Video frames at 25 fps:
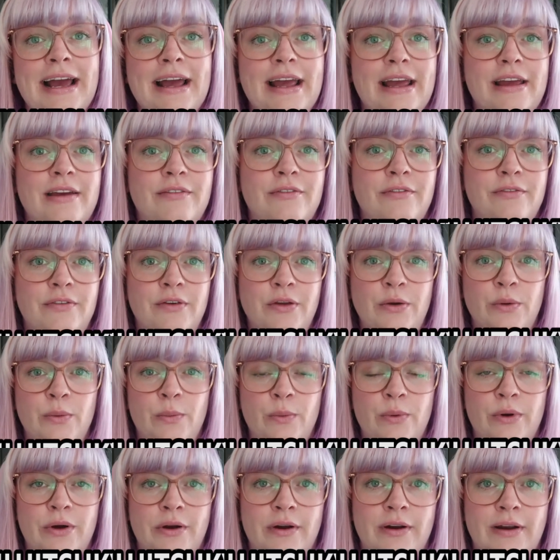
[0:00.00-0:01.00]
if you
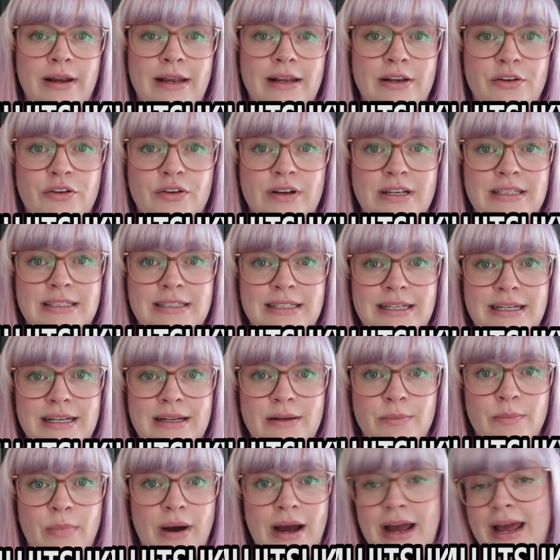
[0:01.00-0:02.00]
were interested
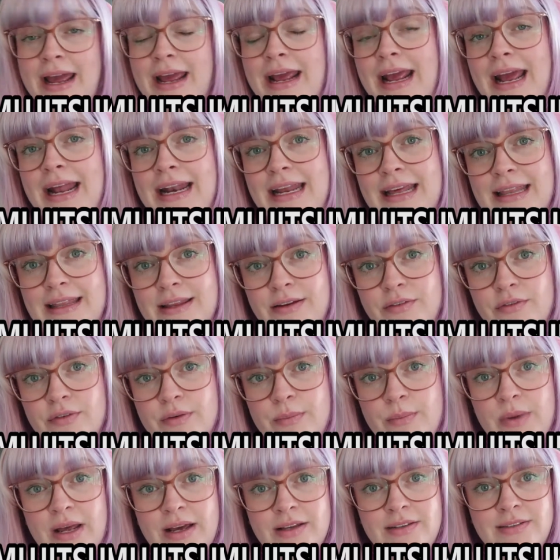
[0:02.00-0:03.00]
in buying anything
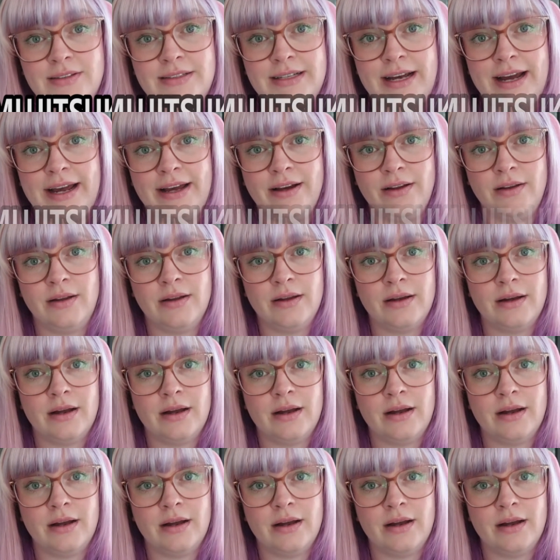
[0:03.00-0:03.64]
from YesStyle.